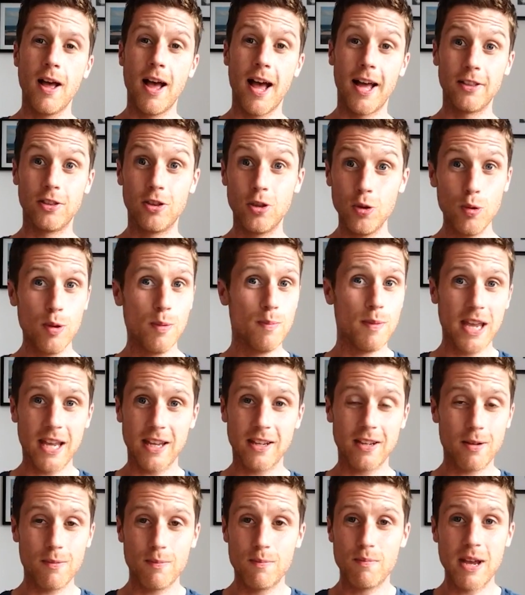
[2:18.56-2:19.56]
And do we
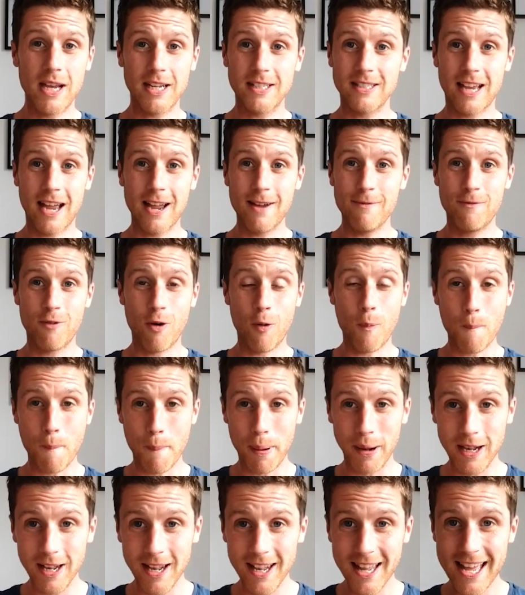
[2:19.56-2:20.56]
make time for
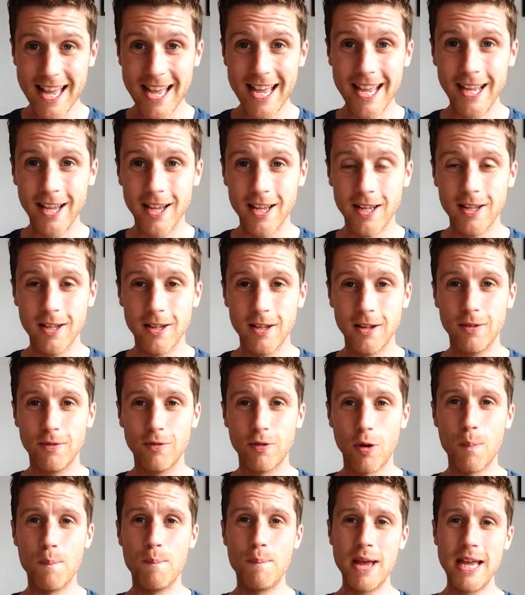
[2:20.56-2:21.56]
play,
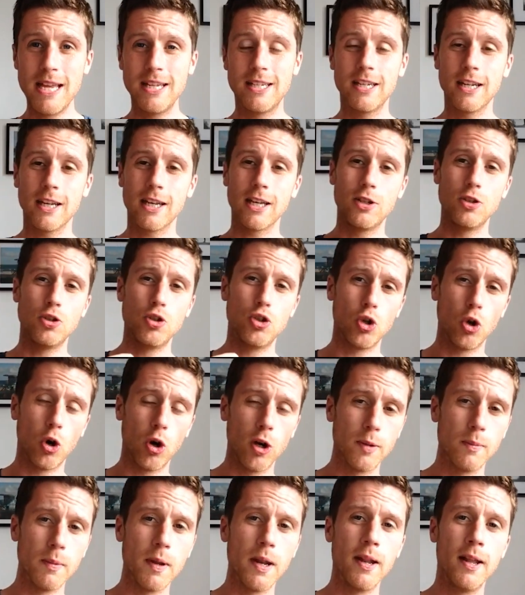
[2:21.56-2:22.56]
for basic
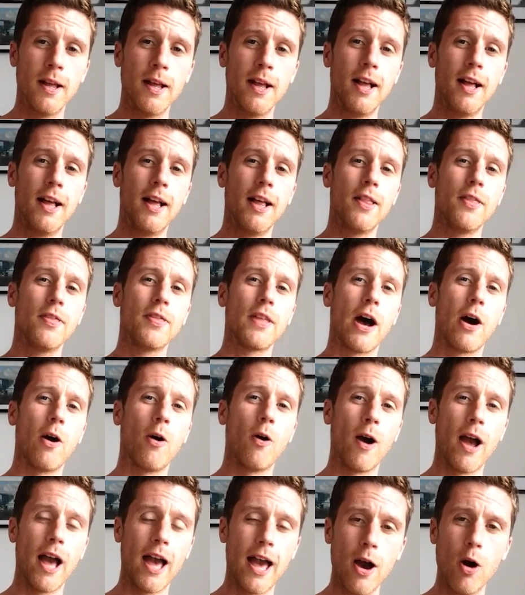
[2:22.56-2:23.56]
enjoyment that
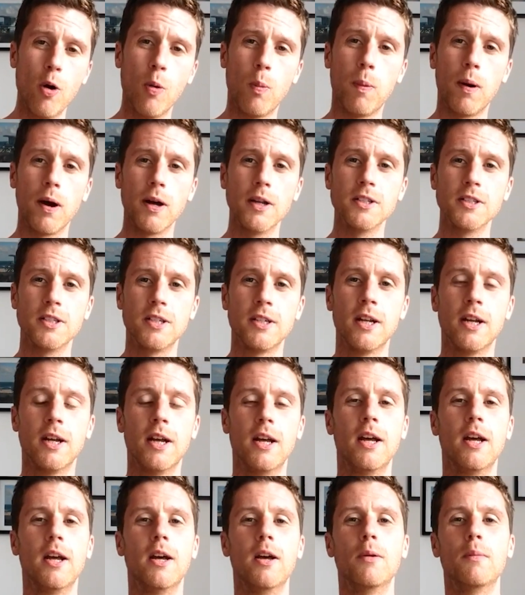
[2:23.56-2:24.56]
will help us
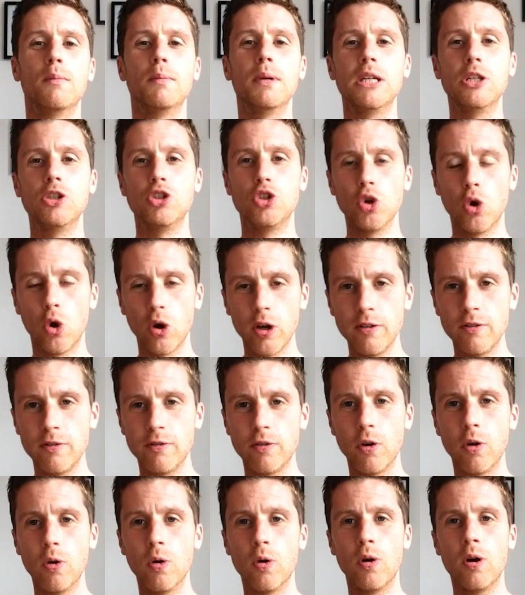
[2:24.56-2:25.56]
be
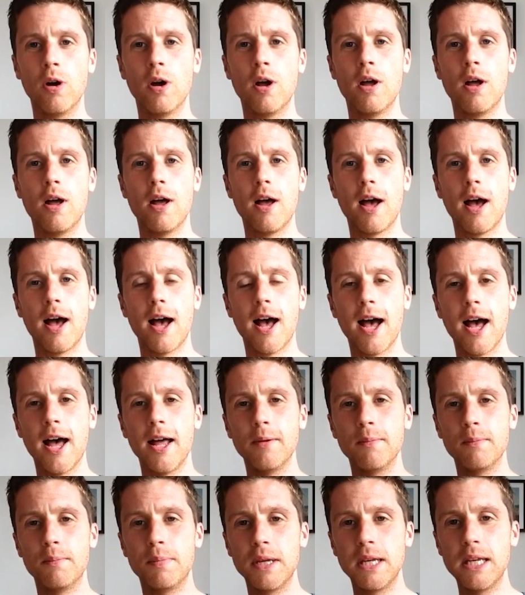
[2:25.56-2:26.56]
joyful
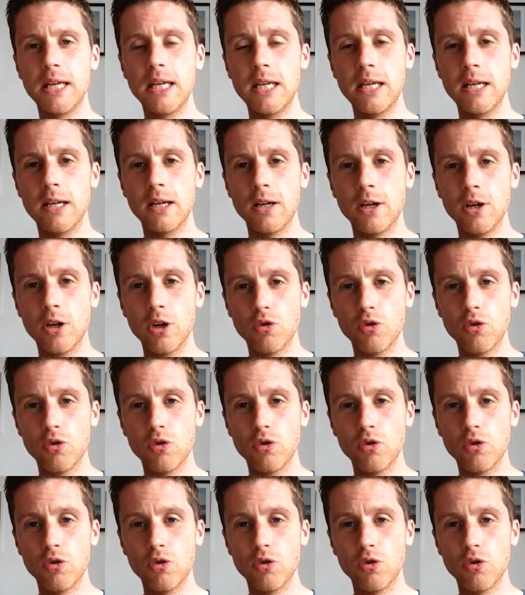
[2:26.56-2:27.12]
and be